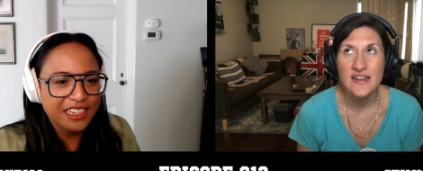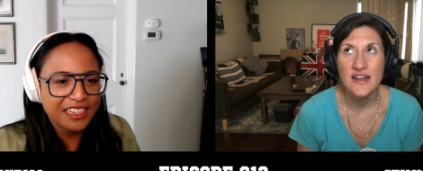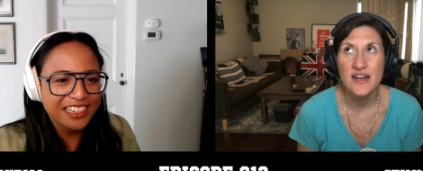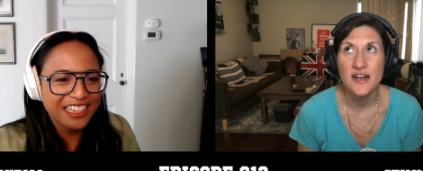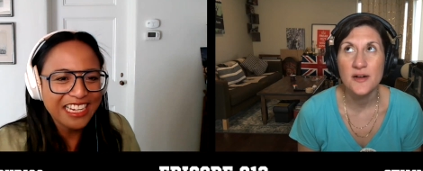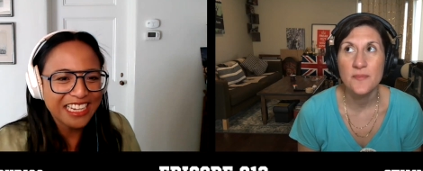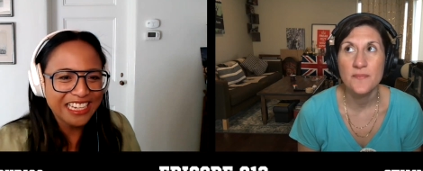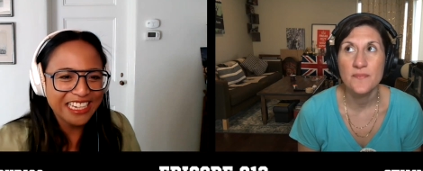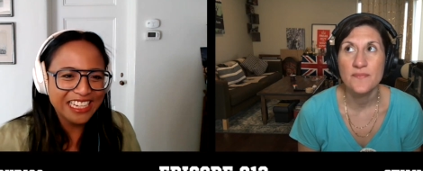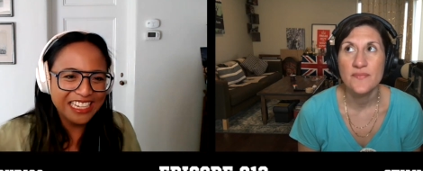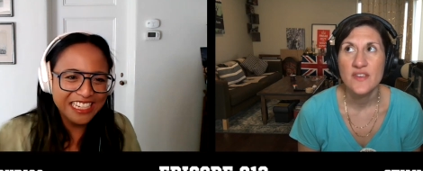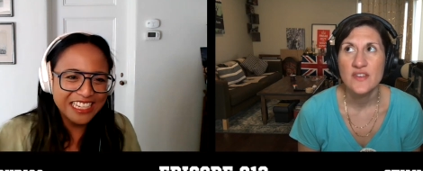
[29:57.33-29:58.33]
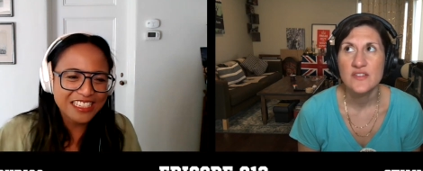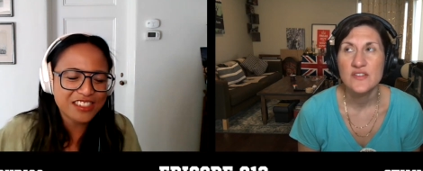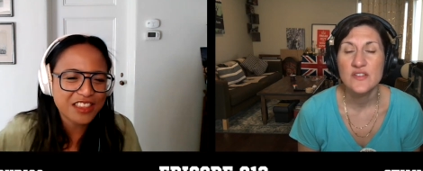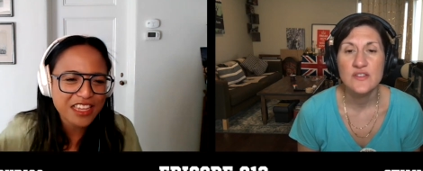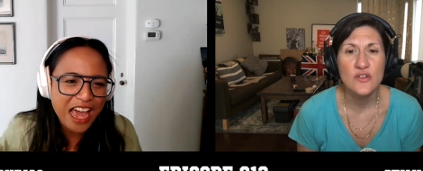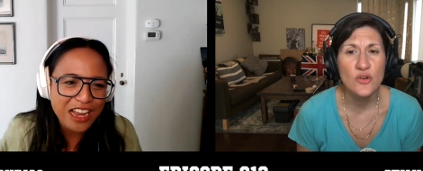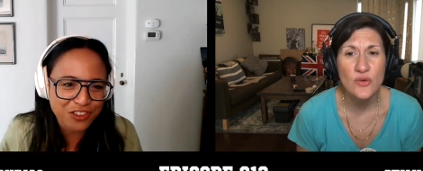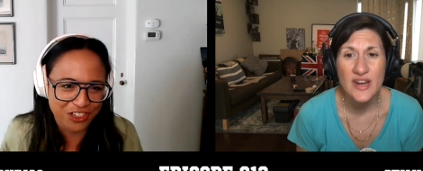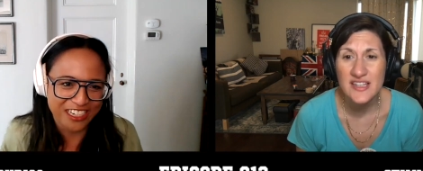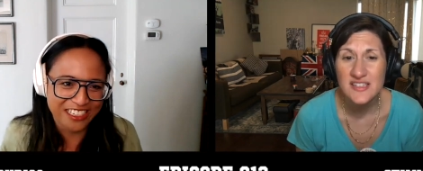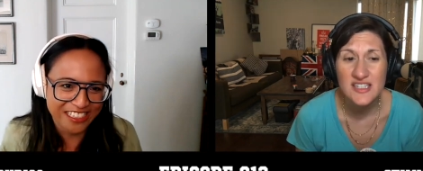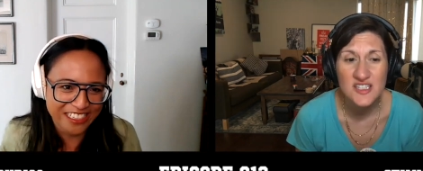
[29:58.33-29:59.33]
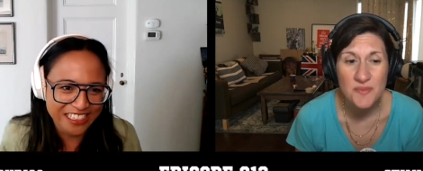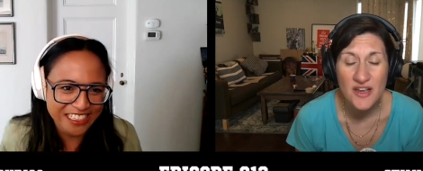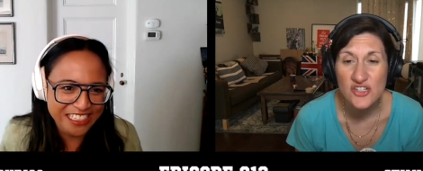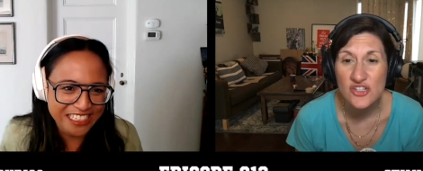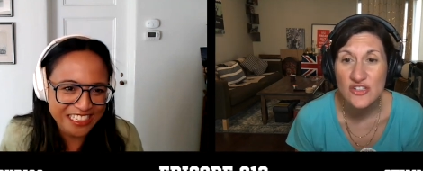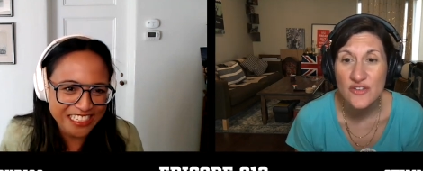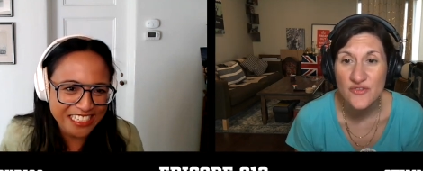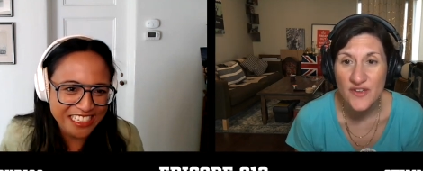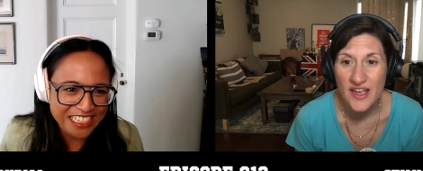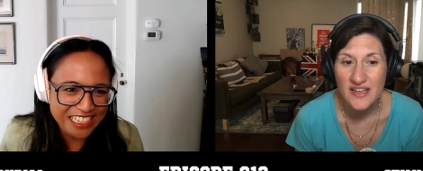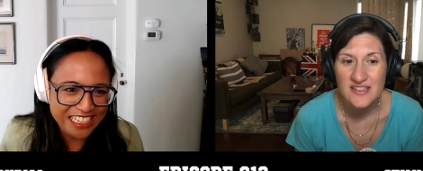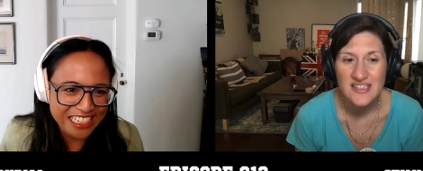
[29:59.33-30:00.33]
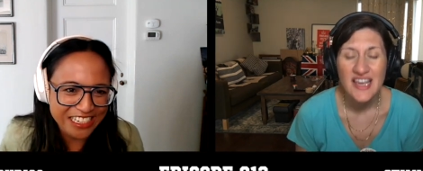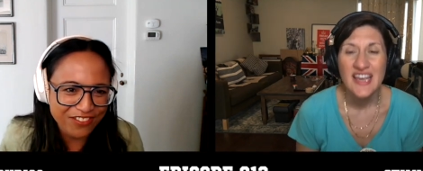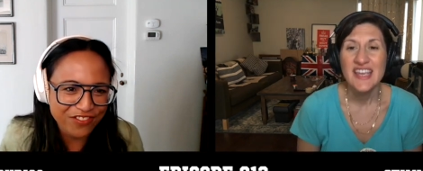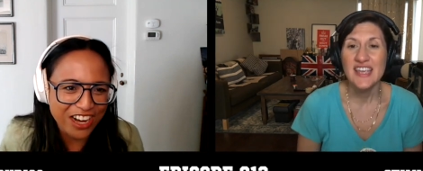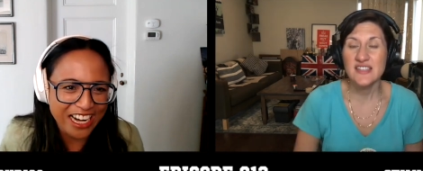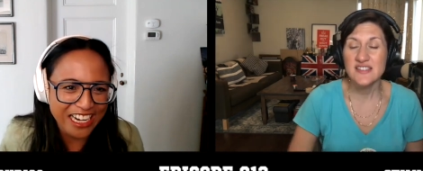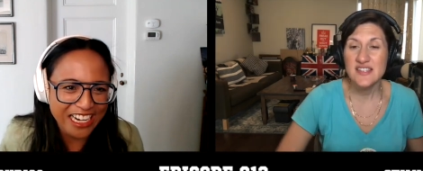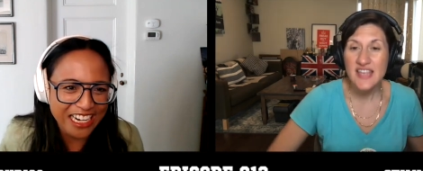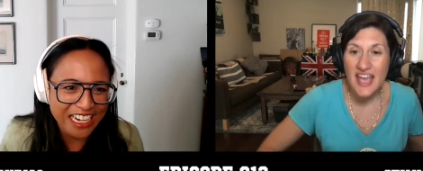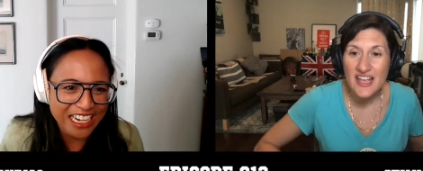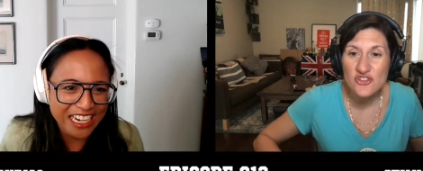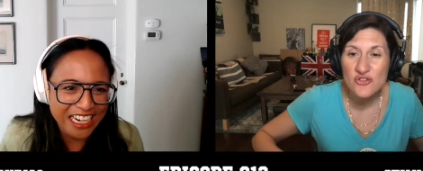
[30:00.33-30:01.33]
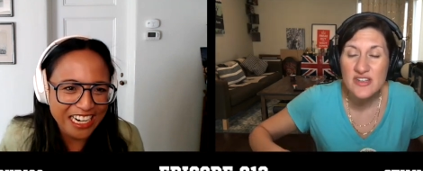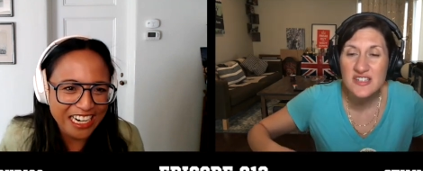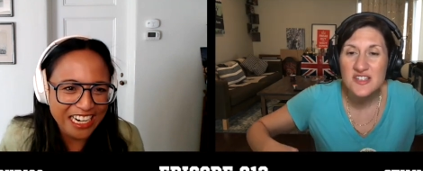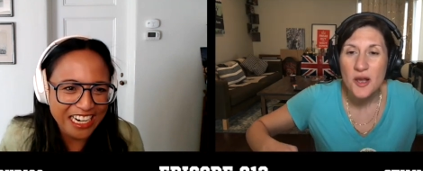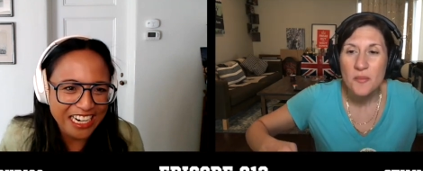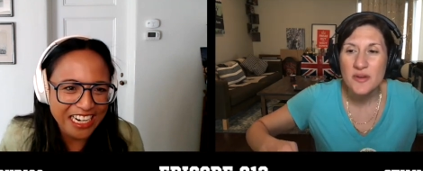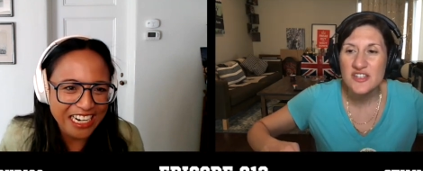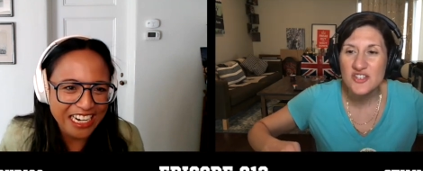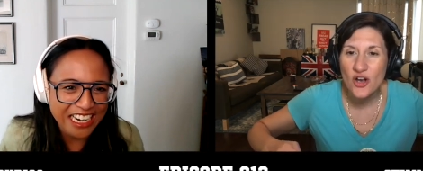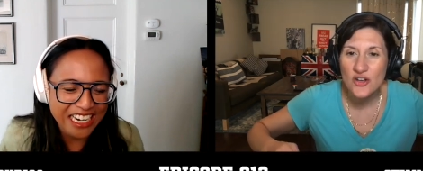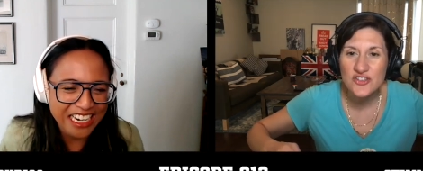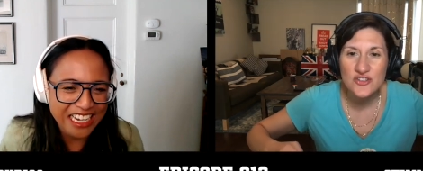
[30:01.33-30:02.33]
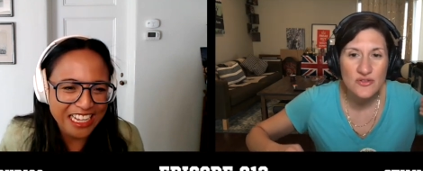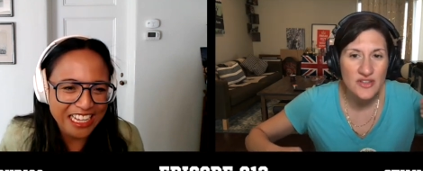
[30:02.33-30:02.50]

Speaker 1: um it's theatrics. Crazy special effects. Right. It's theatrics, but it's also